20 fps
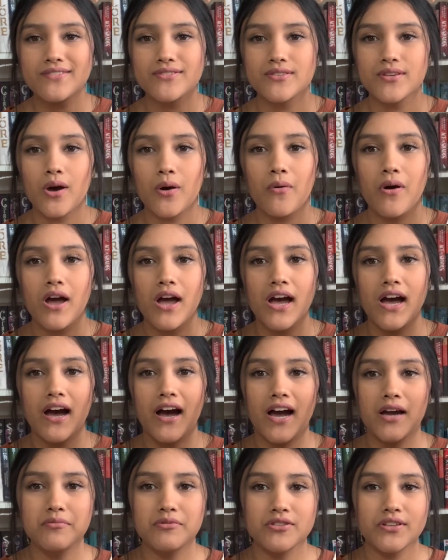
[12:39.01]
So
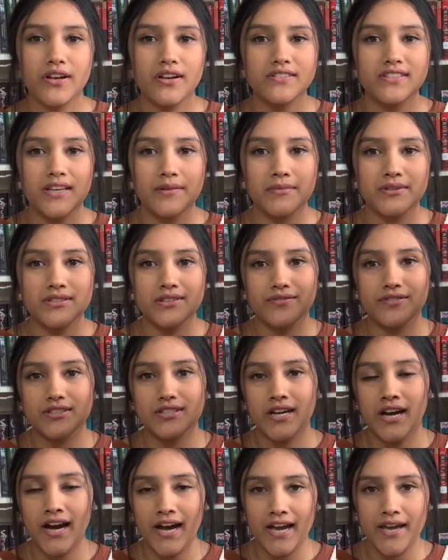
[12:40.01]
I'm just gonna save myself the
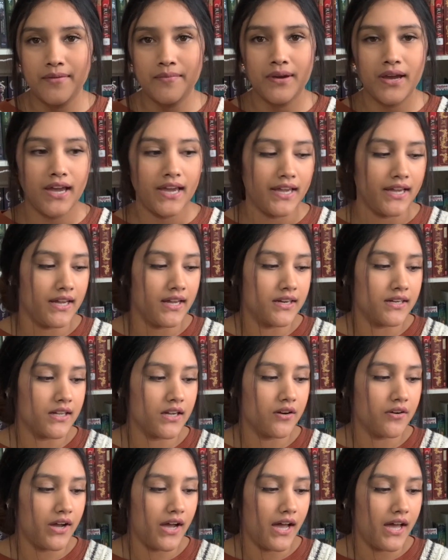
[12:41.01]
time and
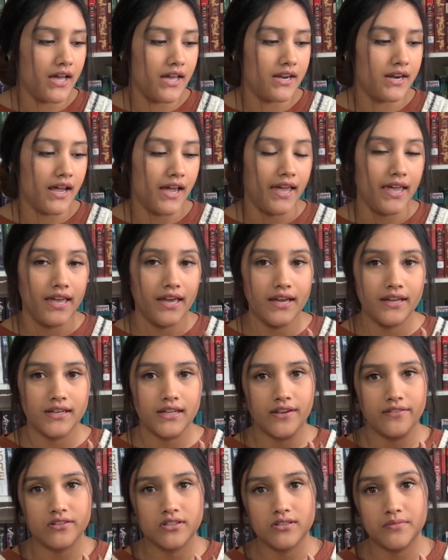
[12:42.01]
go ahead and
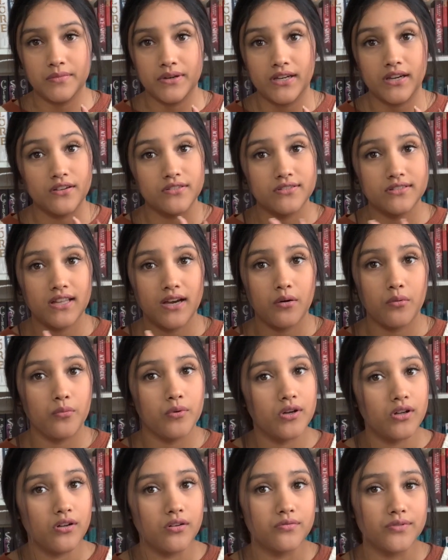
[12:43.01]
give somebody else that
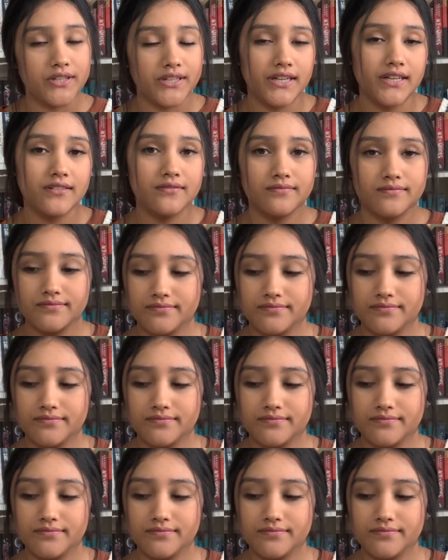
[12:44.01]
will read it.